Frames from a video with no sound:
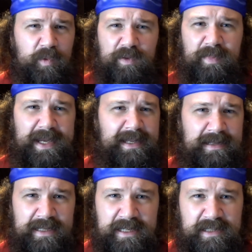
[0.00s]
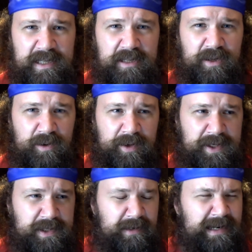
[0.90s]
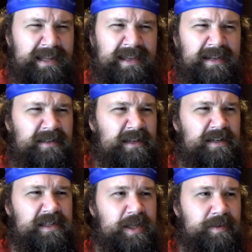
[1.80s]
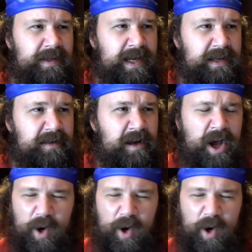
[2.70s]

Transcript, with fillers: with making D C toys or anything D C related.